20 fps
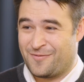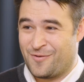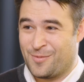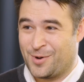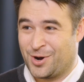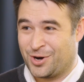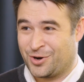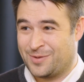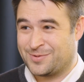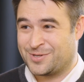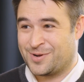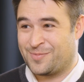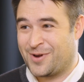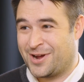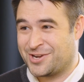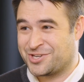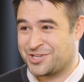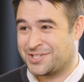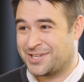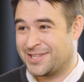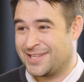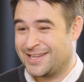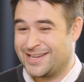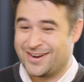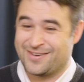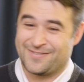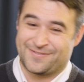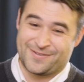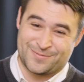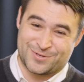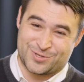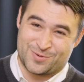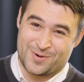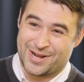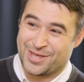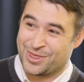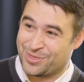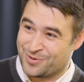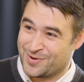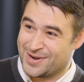former crypto projects of the year from
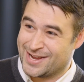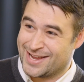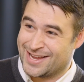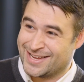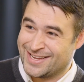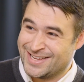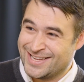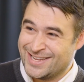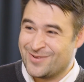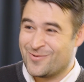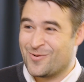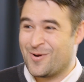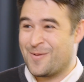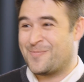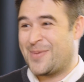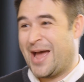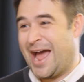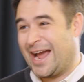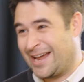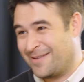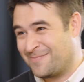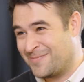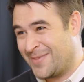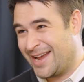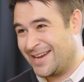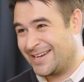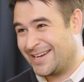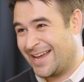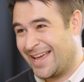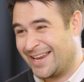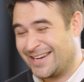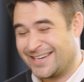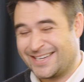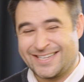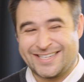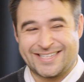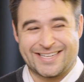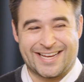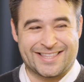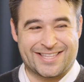23, we're back at Mainnet
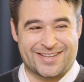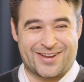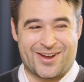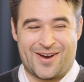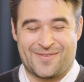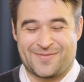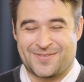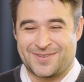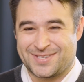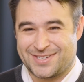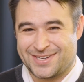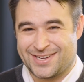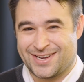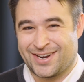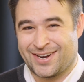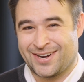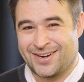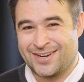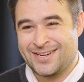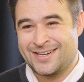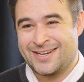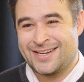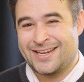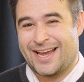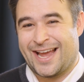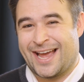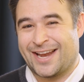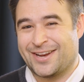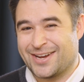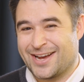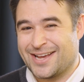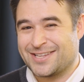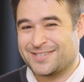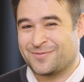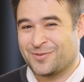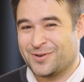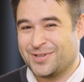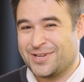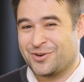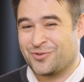at the conference here. And you guys
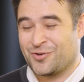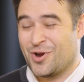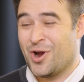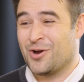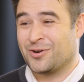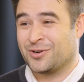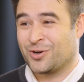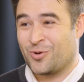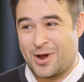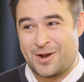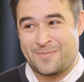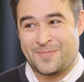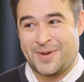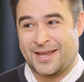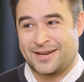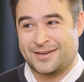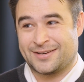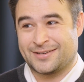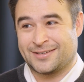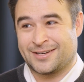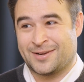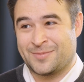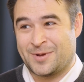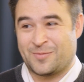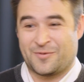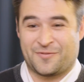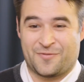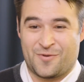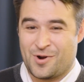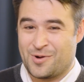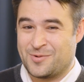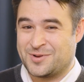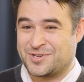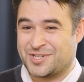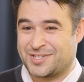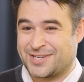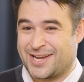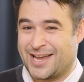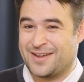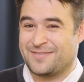have really grown quite a bit. I mean, before it was
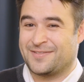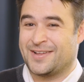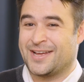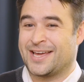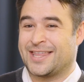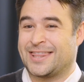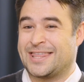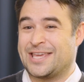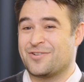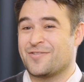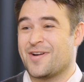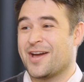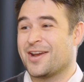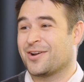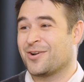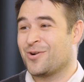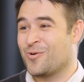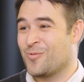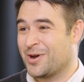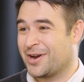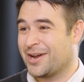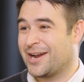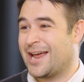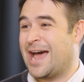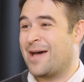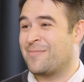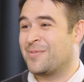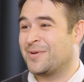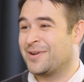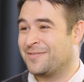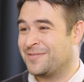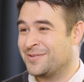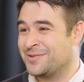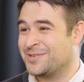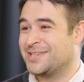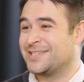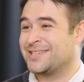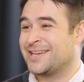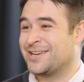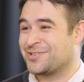just kind of like theoretical, what could happen if you
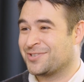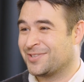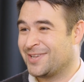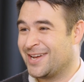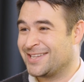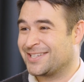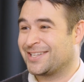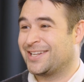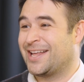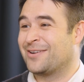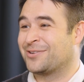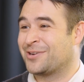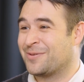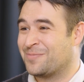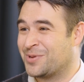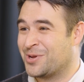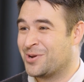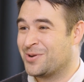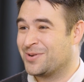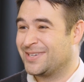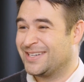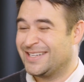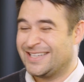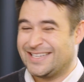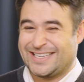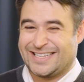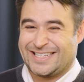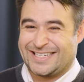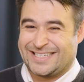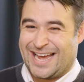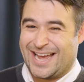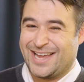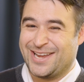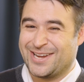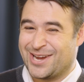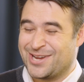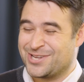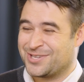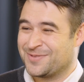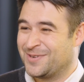decentralize cloud compute. Now
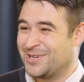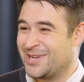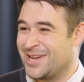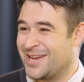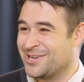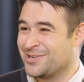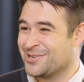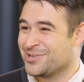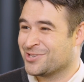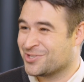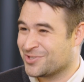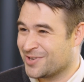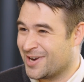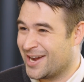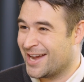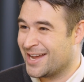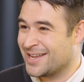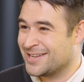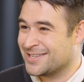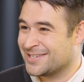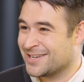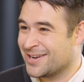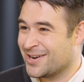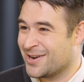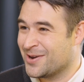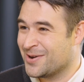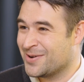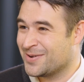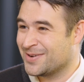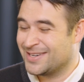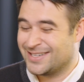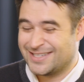you guys are really hitting your stride. So